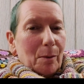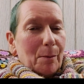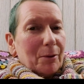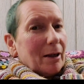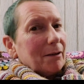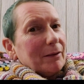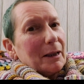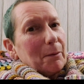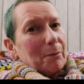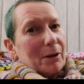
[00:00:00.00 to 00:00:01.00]
Remember, I
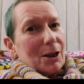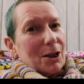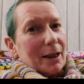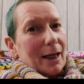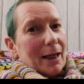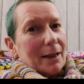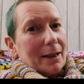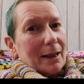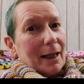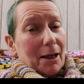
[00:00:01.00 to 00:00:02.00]
really
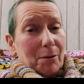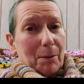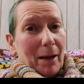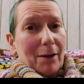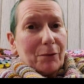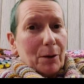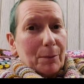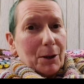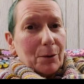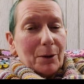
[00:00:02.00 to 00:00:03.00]
appreciate hearing back
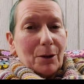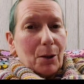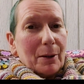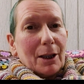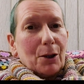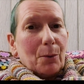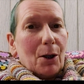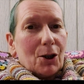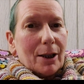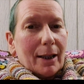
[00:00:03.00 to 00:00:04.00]
from you and knowing that you're
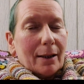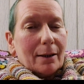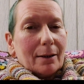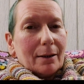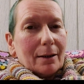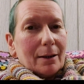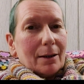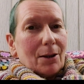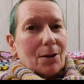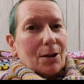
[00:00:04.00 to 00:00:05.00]
watching.
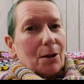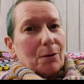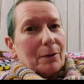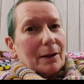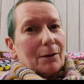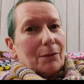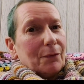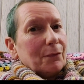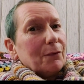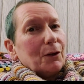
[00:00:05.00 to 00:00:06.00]
So
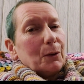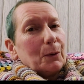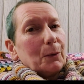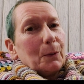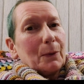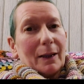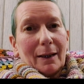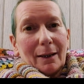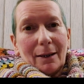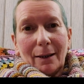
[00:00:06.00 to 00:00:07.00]
if you
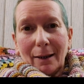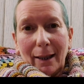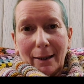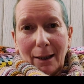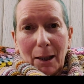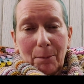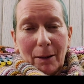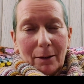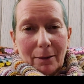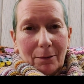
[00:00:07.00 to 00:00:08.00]
can click the like
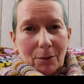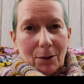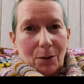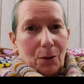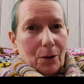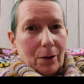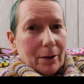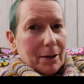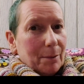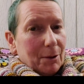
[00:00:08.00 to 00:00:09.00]
button
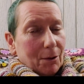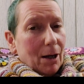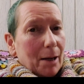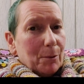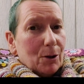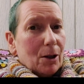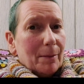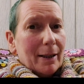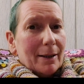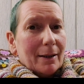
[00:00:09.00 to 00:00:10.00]
or subscribe or
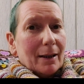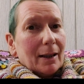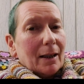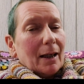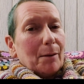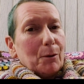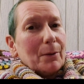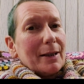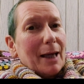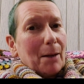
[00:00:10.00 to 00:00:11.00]
comment, I'm
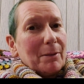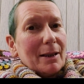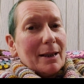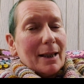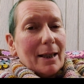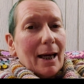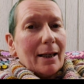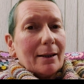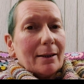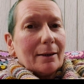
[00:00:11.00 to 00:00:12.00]
always happy to see
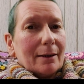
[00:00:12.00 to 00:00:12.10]
that.